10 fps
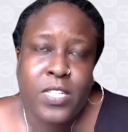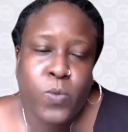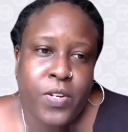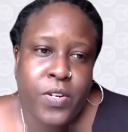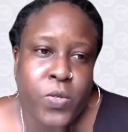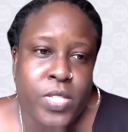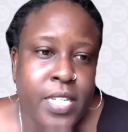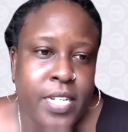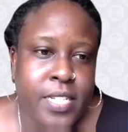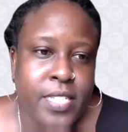that's why there
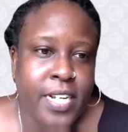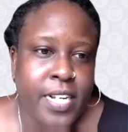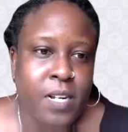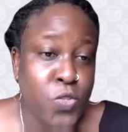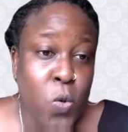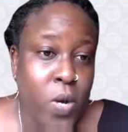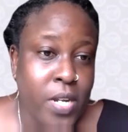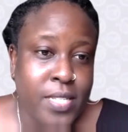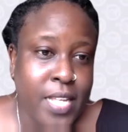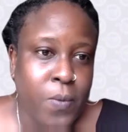are no seniors
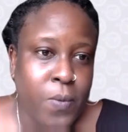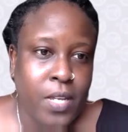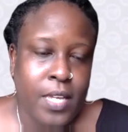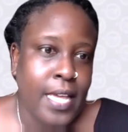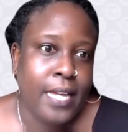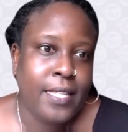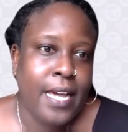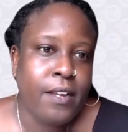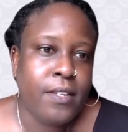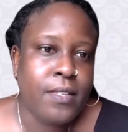here, because no one is
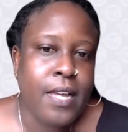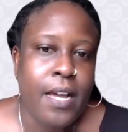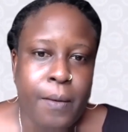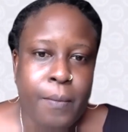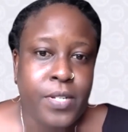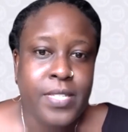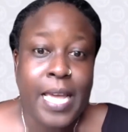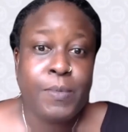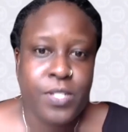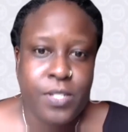helping. He had that
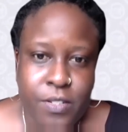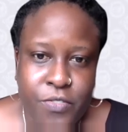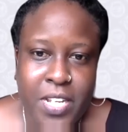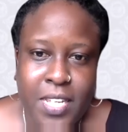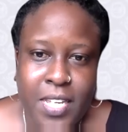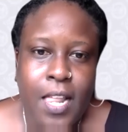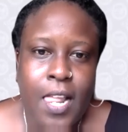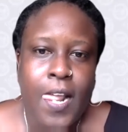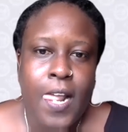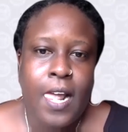
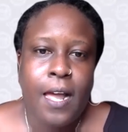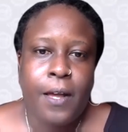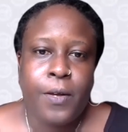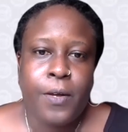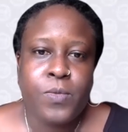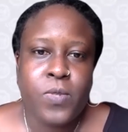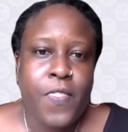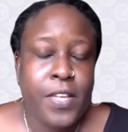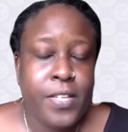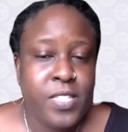perception, really.
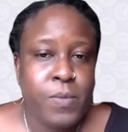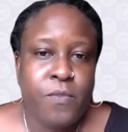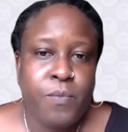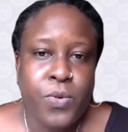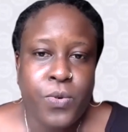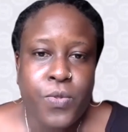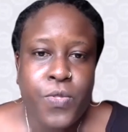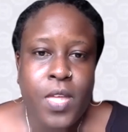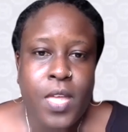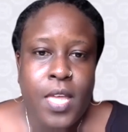So I think it's a bit
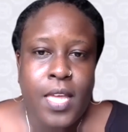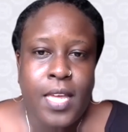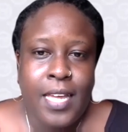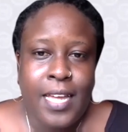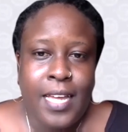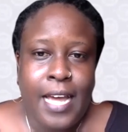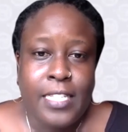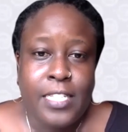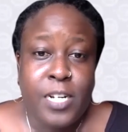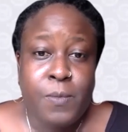of both.
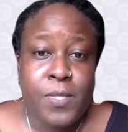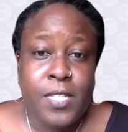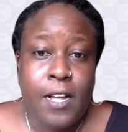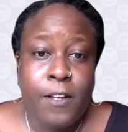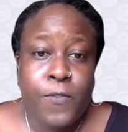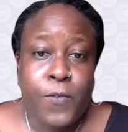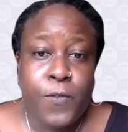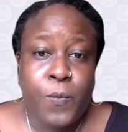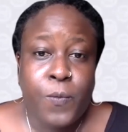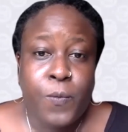And in terms of